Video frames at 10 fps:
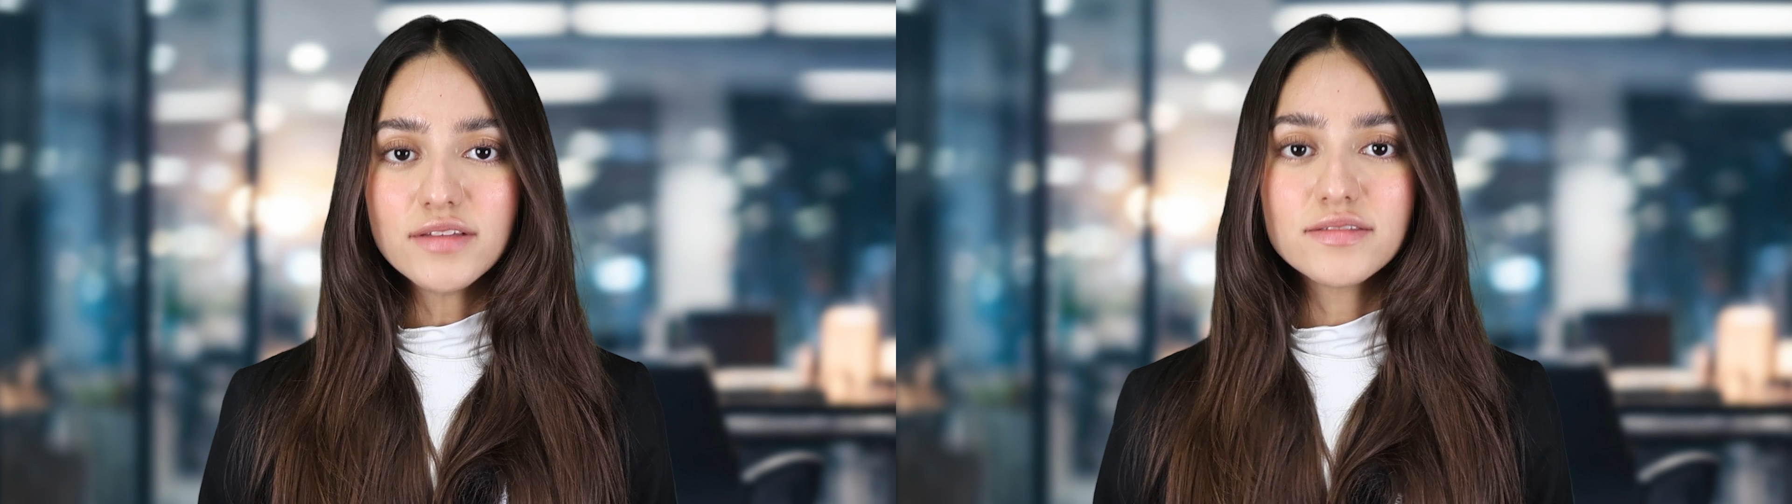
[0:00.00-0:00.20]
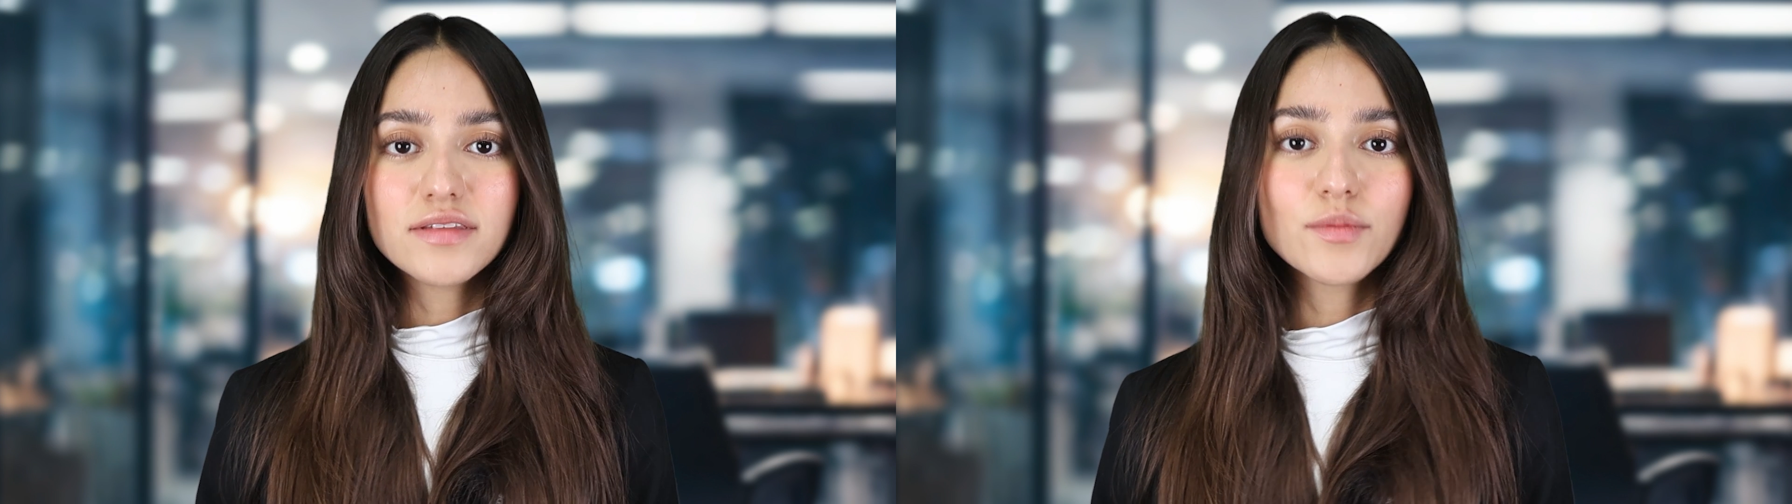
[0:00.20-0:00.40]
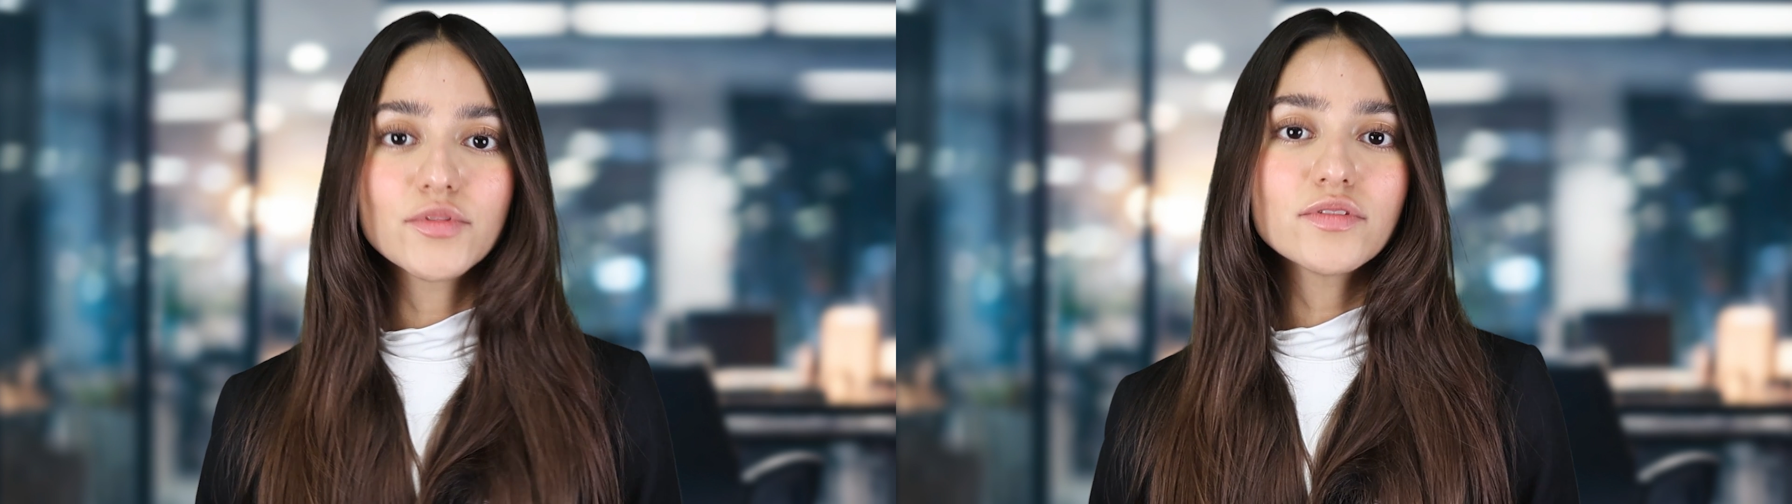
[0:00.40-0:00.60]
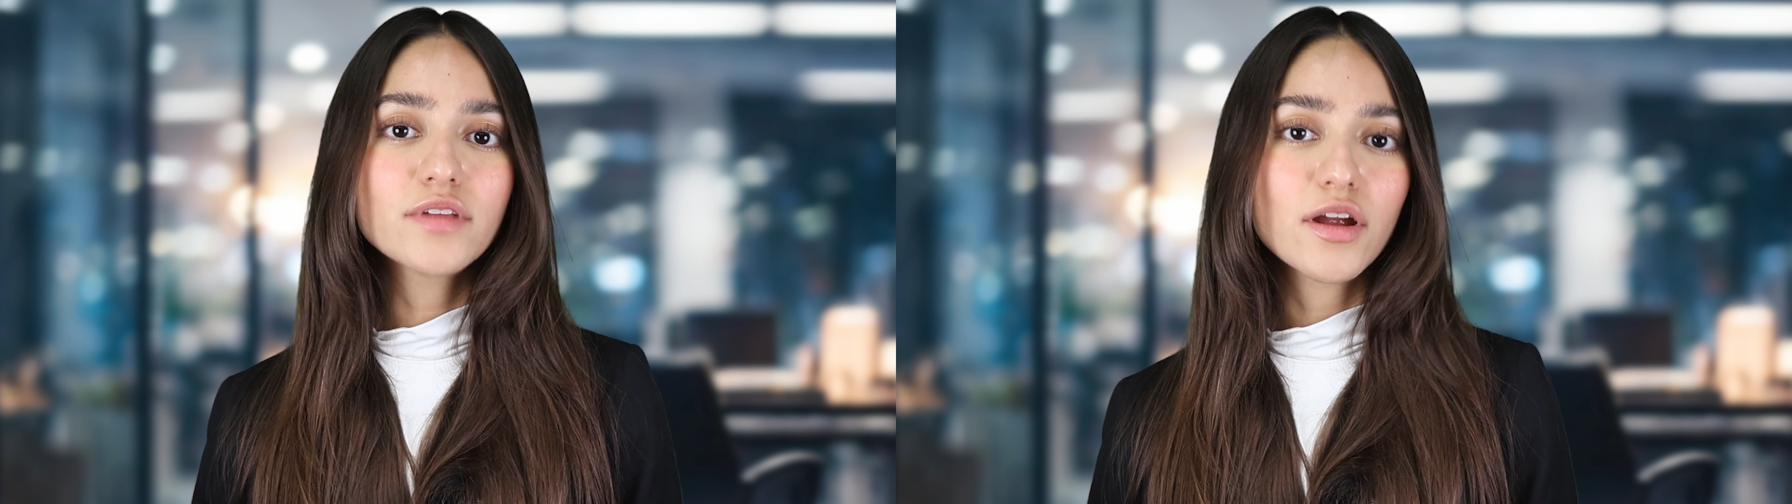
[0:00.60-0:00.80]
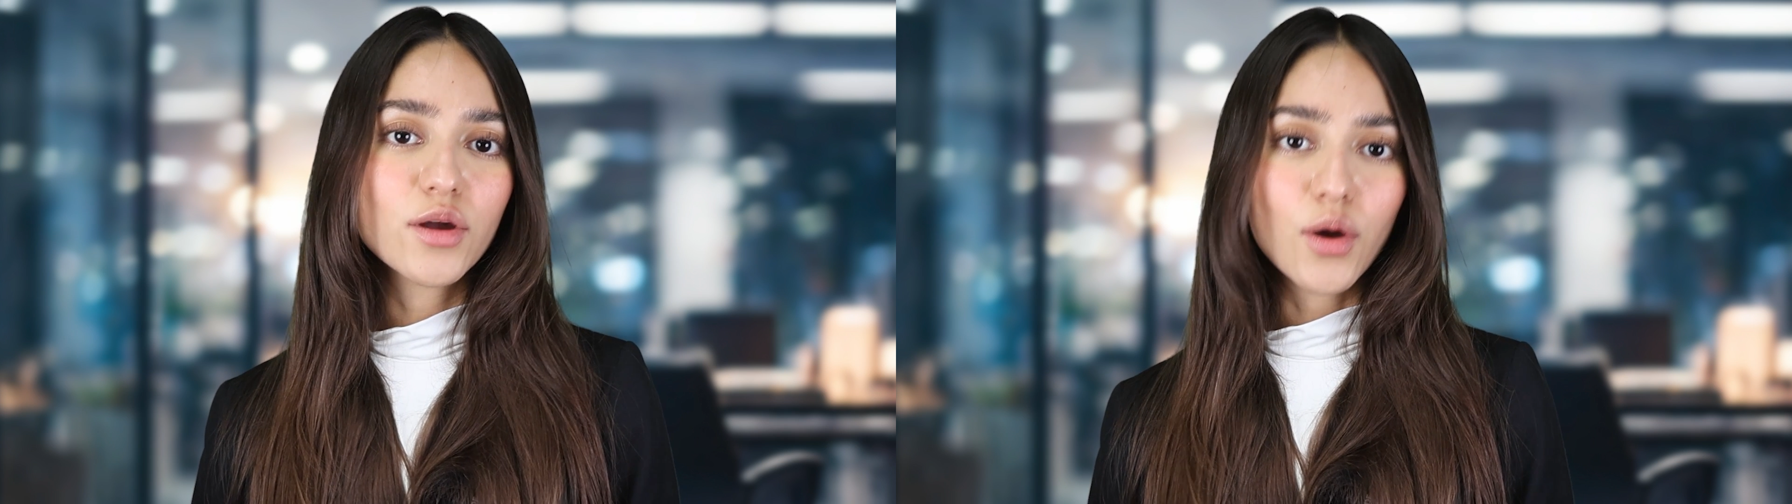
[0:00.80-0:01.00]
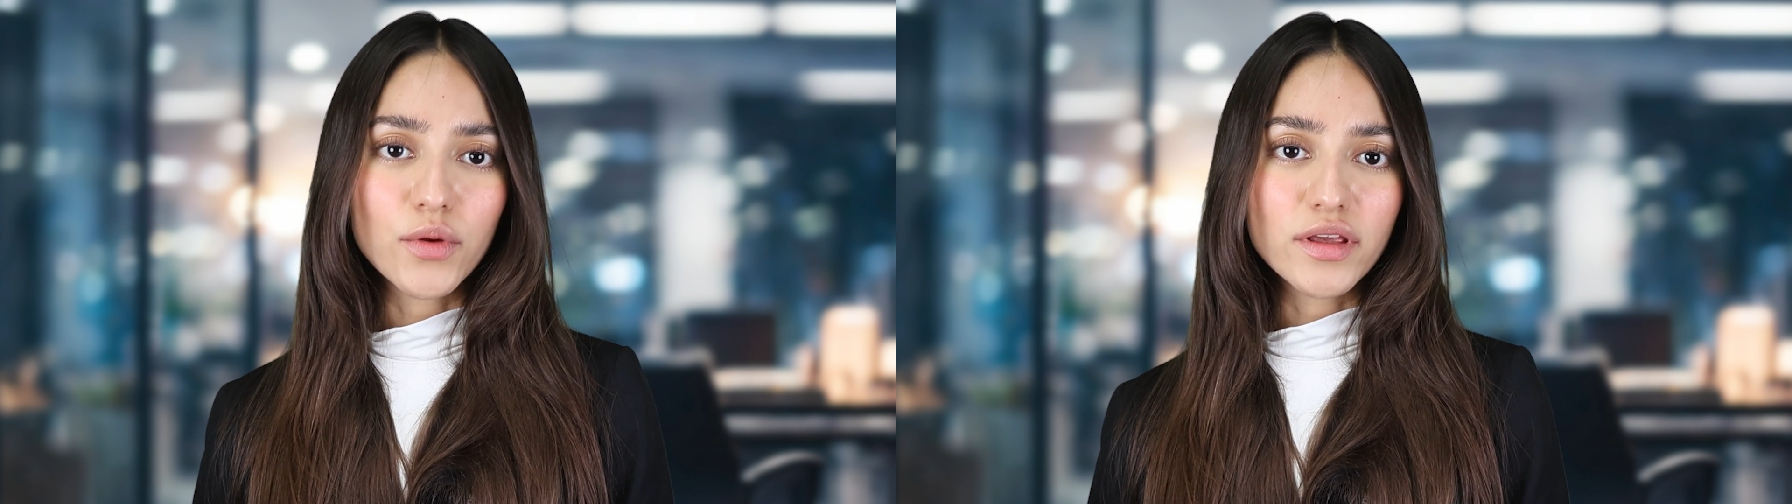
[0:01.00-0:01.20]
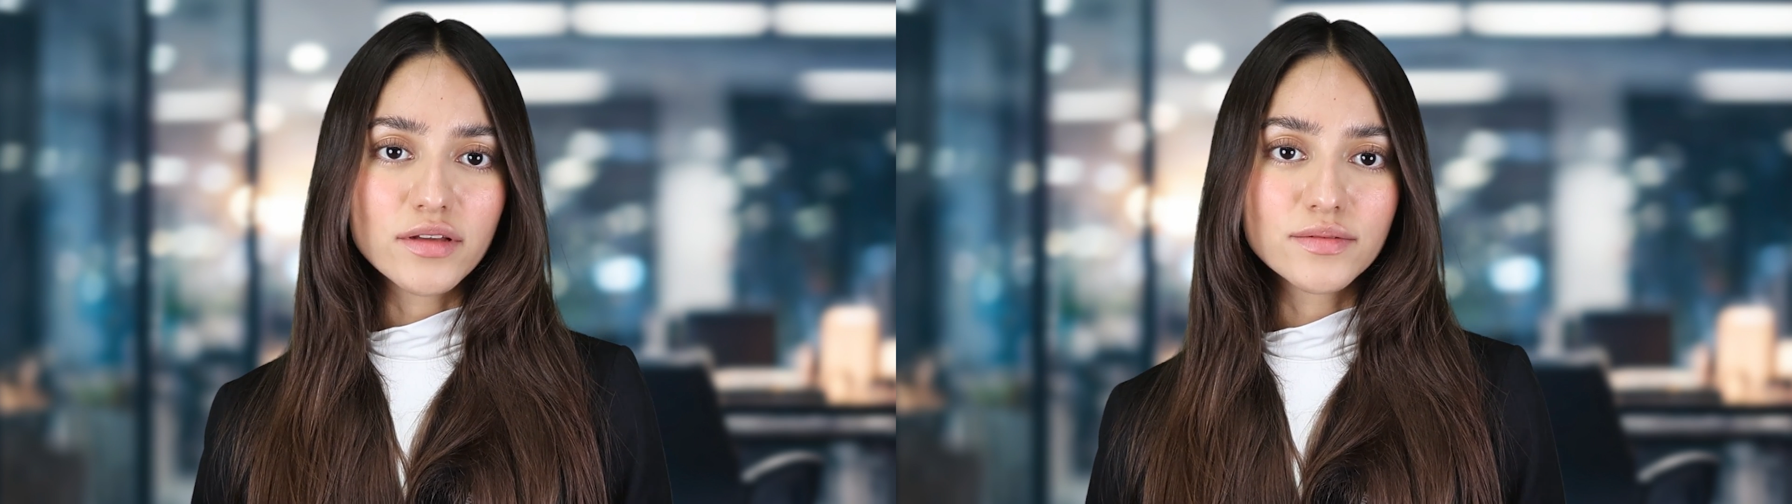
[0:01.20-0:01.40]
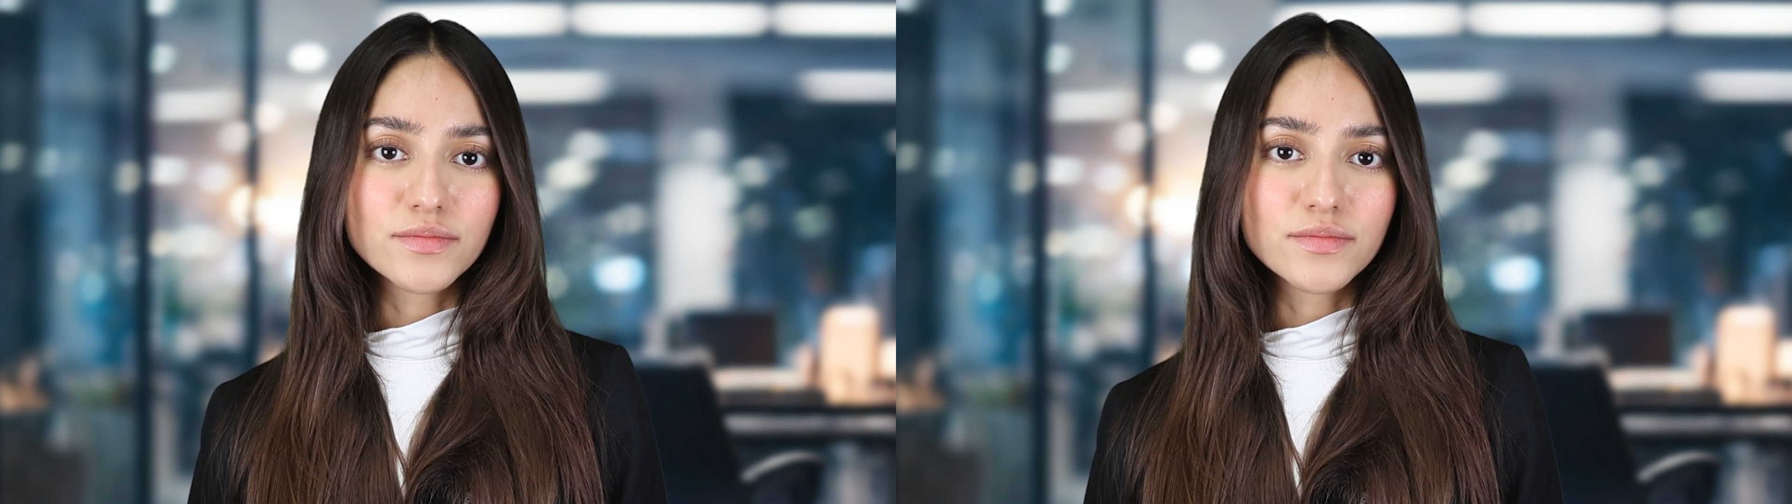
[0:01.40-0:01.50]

it's time to start coding.